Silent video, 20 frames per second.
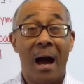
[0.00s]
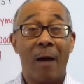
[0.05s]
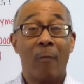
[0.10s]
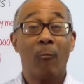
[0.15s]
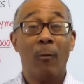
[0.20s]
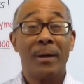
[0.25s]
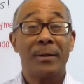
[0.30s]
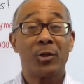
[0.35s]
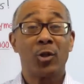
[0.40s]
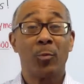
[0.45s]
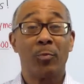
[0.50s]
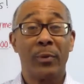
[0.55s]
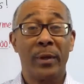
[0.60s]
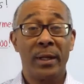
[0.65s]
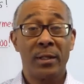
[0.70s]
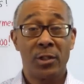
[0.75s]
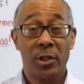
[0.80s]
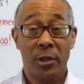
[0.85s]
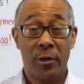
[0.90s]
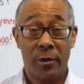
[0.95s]
I want to
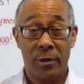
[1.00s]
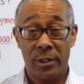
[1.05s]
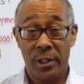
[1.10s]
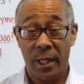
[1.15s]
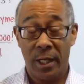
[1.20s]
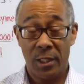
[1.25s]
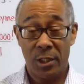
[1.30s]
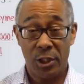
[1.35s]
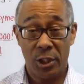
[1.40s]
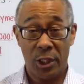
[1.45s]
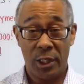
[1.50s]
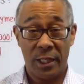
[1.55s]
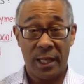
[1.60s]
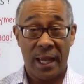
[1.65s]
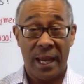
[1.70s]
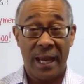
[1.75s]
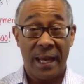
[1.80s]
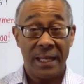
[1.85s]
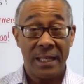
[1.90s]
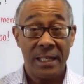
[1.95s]
bring to your
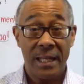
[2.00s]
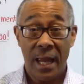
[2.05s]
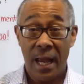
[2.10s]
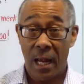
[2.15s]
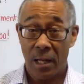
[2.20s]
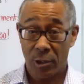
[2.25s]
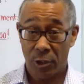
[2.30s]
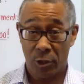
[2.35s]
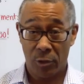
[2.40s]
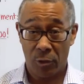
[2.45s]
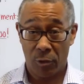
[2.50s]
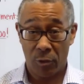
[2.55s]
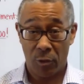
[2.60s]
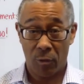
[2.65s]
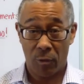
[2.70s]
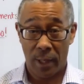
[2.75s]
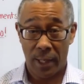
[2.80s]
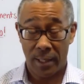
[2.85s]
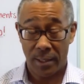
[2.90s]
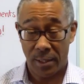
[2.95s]
attention a national
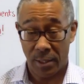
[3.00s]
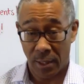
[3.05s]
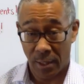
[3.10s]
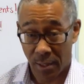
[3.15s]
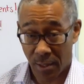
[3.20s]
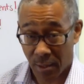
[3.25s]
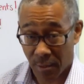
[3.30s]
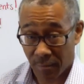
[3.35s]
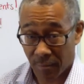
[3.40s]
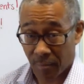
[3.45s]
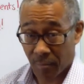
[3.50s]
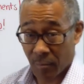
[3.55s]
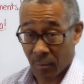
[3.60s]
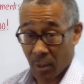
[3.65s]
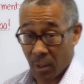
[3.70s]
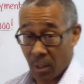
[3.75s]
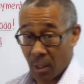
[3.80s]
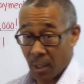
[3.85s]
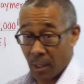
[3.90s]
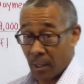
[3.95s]
crisis.
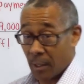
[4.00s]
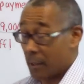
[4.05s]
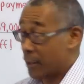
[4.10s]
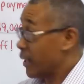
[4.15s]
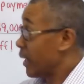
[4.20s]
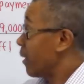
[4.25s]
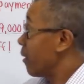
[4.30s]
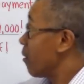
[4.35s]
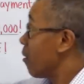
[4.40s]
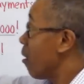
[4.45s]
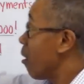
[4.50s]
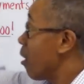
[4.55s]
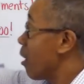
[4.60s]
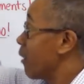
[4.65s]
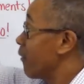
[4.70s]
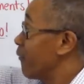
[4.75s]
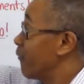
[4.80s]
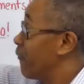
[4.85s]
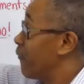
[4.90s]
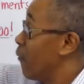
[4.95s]
There
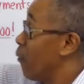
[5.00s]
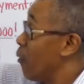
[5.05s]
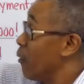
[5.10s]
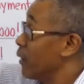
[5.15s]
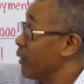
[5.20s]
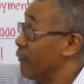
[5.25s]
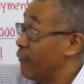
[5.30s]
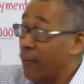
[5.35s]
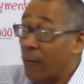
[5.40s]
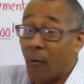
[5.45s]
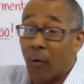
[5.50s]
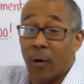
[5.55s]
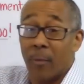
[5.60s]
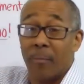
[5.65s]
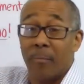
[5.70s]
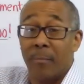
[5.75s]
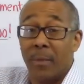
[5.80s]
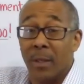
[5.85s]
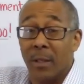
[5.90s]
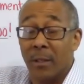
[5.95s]
are
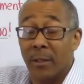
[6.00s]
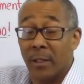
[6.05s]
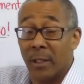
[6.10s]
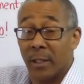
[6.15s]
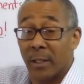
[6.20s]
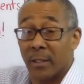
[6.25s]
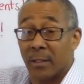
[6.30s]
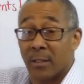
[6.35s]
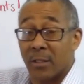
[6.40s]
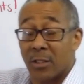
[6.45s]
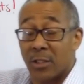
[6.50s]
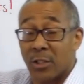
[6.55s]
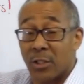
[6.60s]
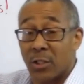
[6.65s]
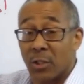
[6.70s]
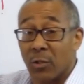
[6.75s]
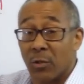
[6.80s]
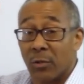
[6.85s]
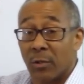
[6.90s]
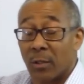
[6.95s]
44 million
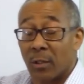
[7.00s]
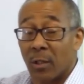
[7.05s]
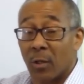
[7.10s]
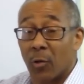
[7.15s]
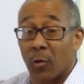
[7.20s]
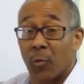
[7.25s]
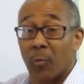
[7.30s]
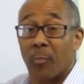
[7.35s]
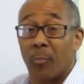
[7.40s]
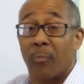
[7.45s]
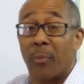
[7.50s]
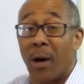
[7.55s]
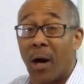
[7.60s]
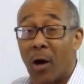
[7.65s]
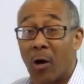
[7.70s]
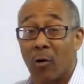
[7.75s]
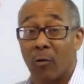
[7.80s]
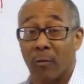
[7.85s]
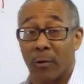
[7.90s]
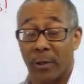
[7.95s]
student loan
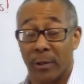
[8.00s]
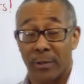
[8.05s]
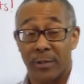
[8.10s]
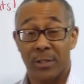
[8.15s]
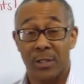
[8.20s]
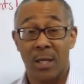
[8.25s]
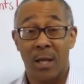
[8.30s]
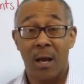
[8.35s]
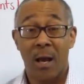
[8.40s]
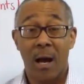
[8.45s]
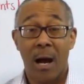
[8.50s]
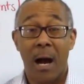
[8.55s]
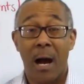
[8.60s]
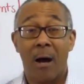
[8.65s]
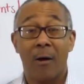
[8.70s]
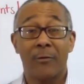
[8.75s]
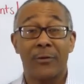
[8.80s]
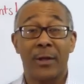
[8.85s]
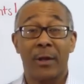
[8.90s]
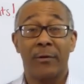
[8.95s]
borrowers
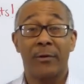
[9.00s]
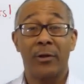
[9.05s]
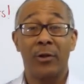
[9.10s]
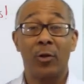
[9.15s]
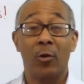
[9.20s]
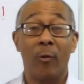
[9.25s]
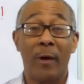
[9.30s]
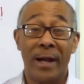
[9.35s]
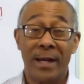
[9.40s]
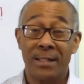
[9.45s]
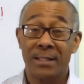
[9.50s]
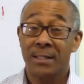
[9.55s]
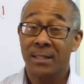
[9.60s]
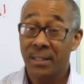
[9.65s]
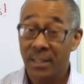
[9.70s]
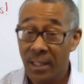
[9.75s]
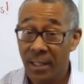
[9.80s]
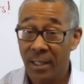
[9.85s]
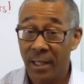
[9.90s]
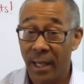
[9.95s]
out there in the
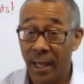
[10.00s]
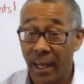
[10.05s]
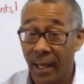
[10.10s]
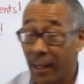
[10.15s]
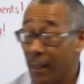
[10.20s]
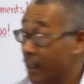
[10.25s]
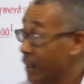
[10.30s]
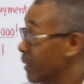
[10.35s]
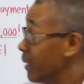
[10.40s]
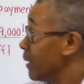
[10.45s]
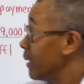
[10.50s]
U.S. today.